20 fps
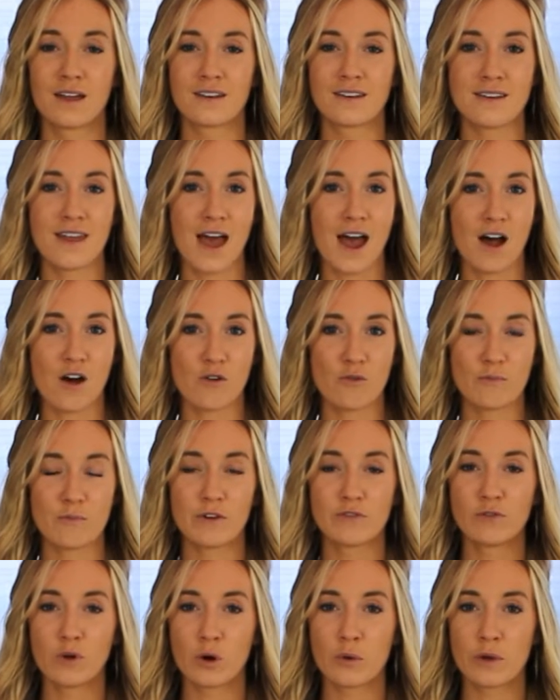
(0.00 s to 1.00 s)
Now,
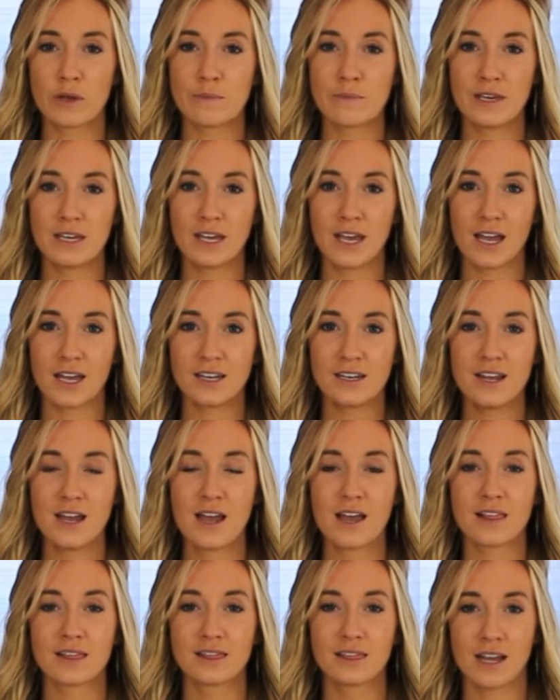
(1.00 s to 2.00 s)
before we
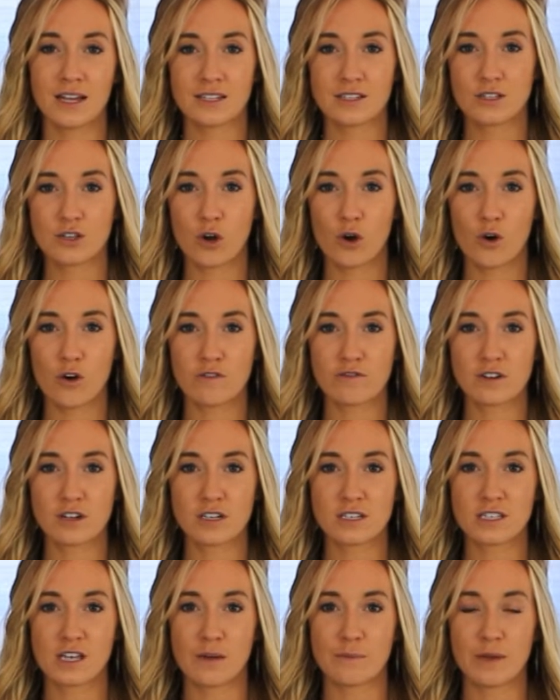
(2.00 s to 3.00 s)
begin, let's go
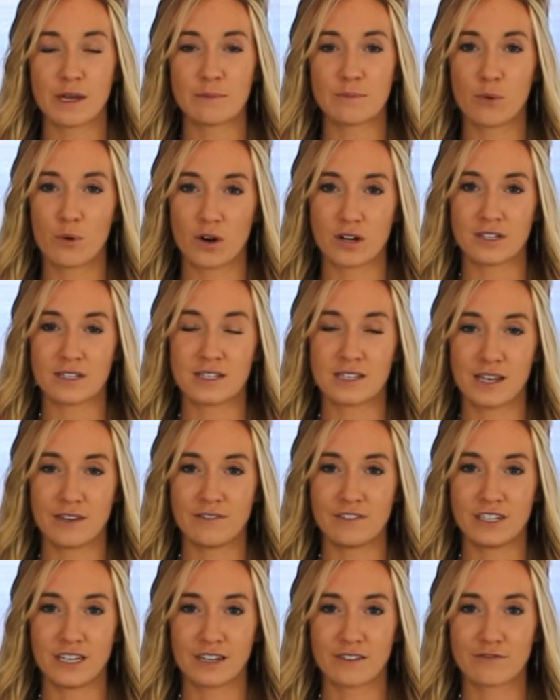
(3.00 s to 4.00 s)
over some important
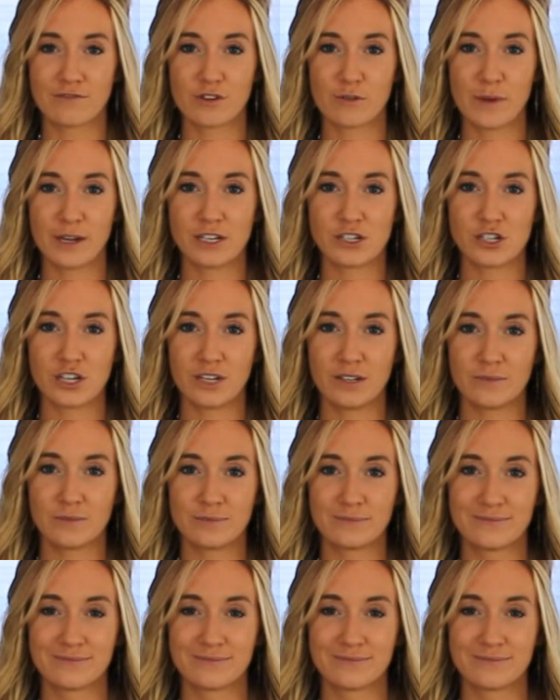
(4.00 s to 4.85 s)
safety information.